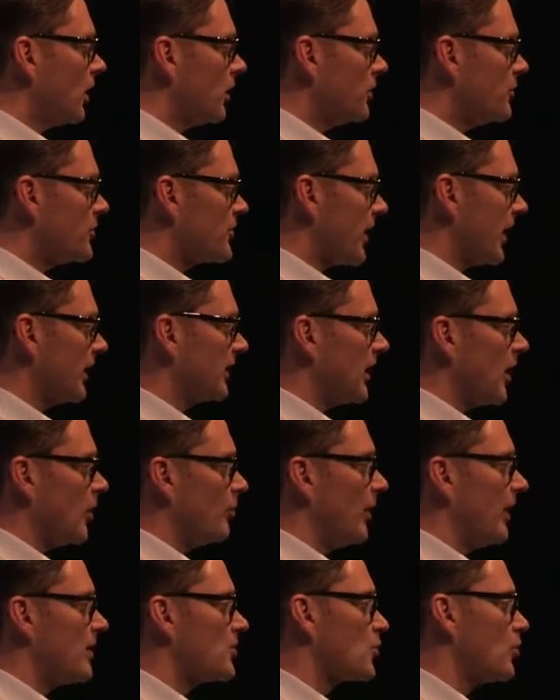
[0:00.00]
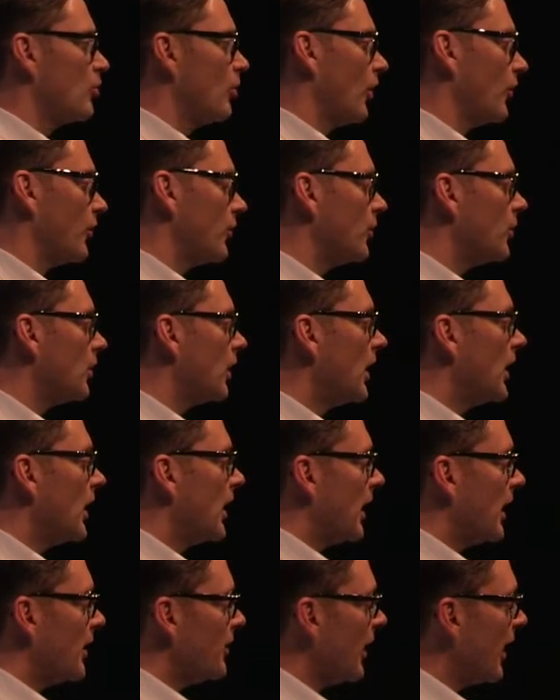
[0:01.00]
You take that mental model,
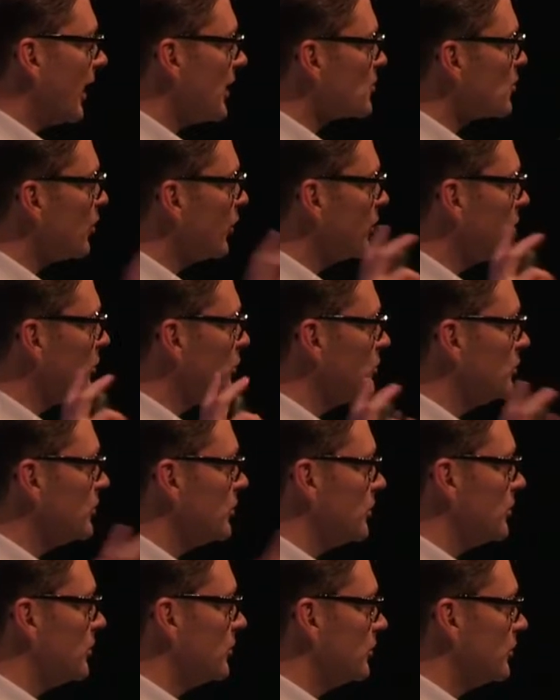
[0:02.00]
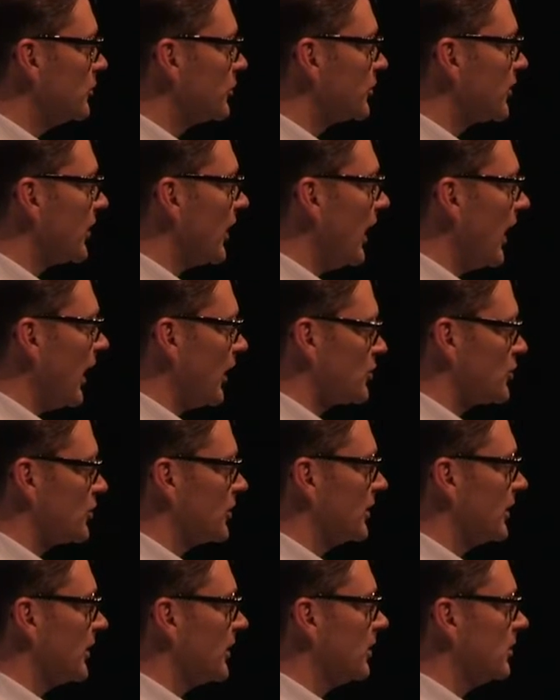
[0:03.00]
and that is what you use to
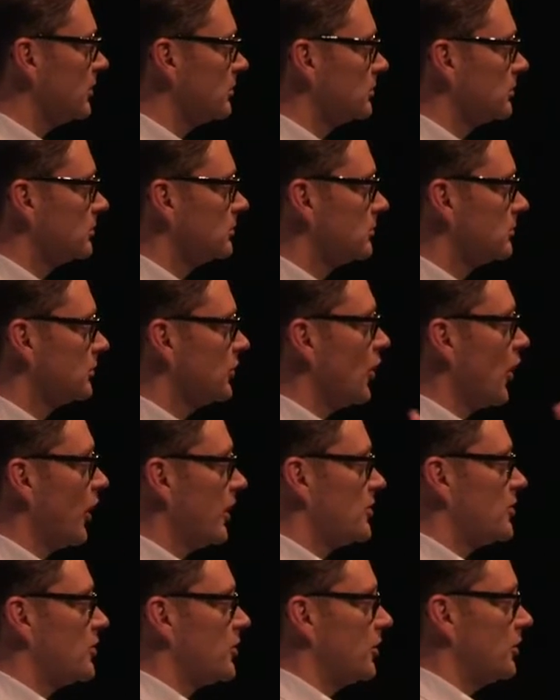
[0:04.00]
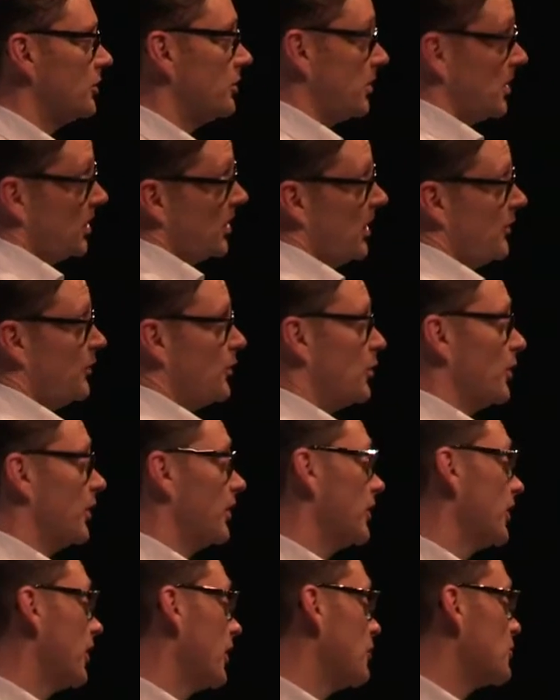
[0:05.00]
actually guide you if you were
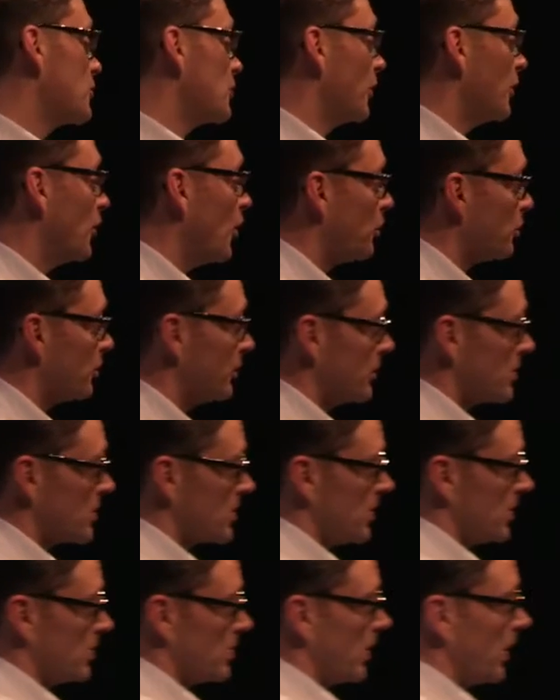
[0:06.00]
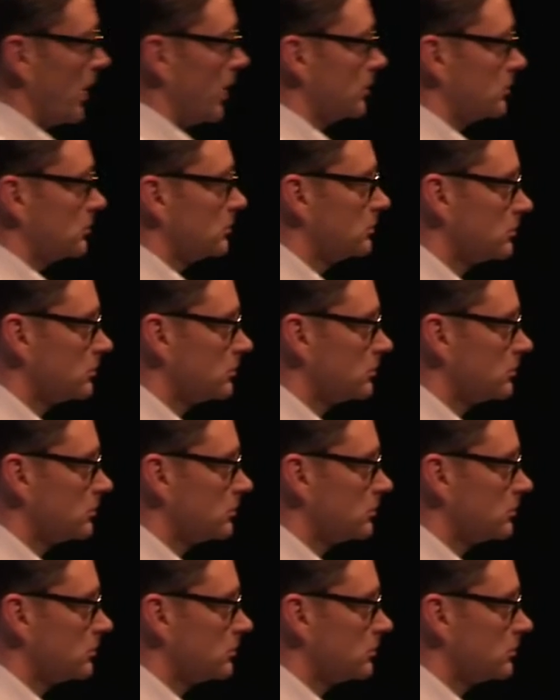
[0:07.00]
going to go to an opera and sit down.